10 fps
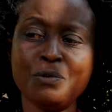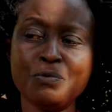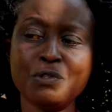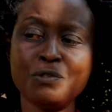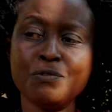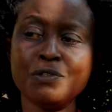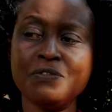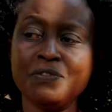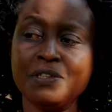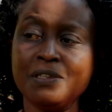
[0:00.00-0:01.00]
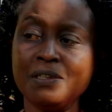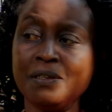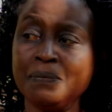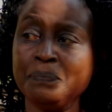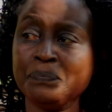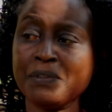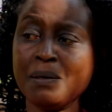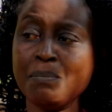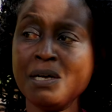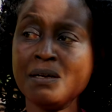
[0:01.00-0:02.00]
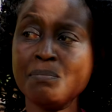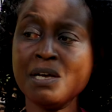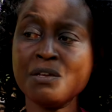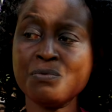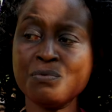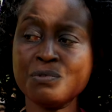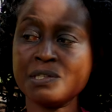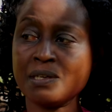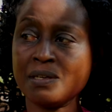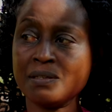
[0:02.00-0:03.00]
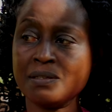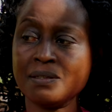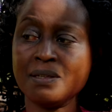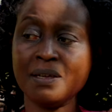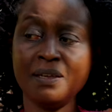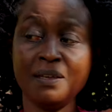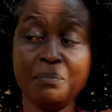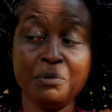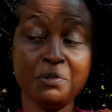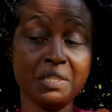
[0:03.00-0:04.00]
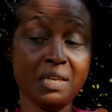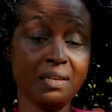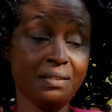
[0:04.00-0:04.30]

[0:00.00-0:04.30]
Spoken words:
one was not even among my concerns. The hair, because I